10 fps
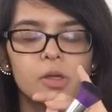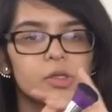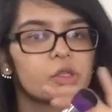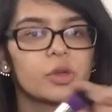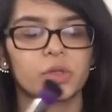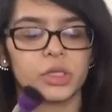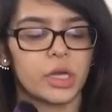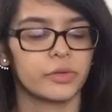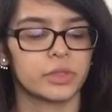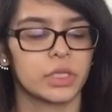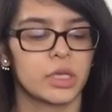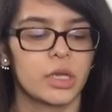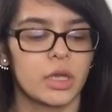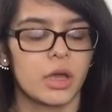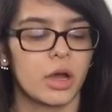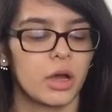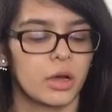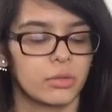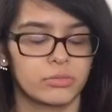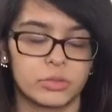so soft.
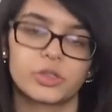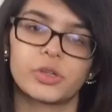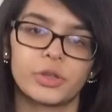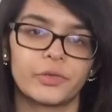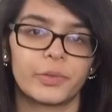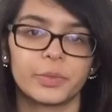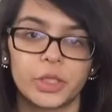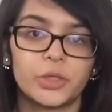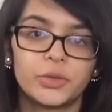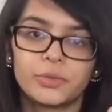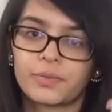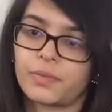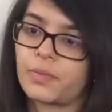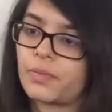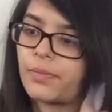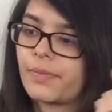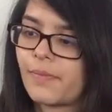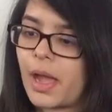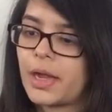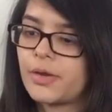So they're from Cute.
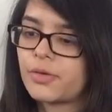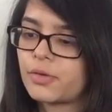I